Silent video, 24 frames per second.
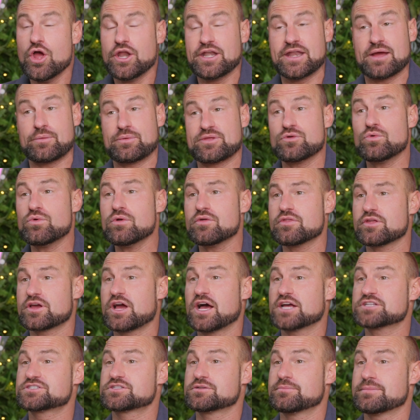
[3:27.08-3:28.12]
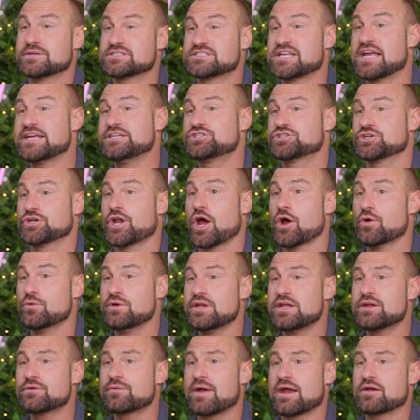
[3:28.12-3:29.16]
Now with all of the customization,
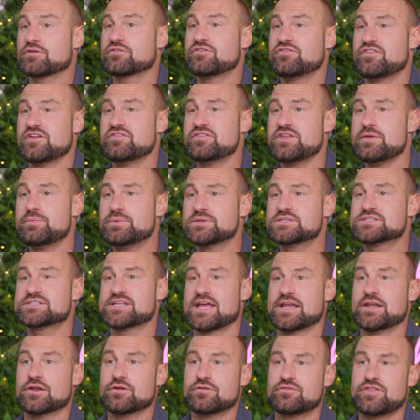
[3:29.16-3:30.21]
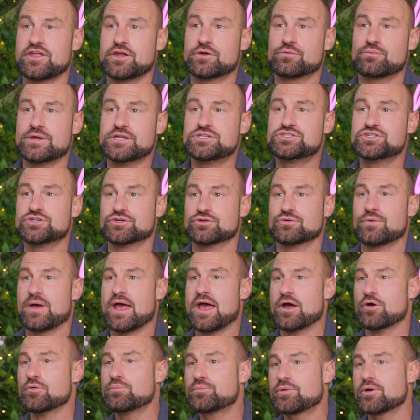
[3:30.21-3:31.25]
only around 50% of the original
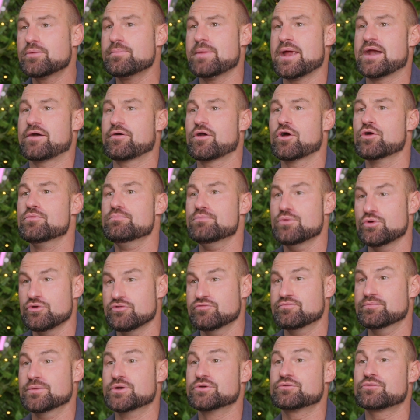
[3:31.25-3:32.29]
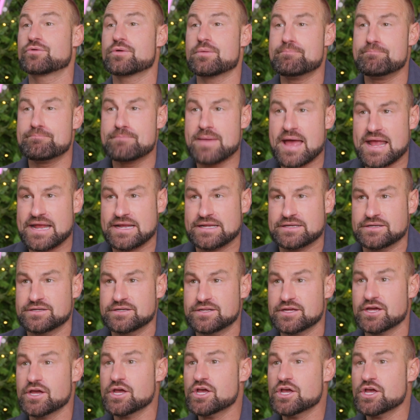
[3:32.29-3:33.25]
El Primero movement remained,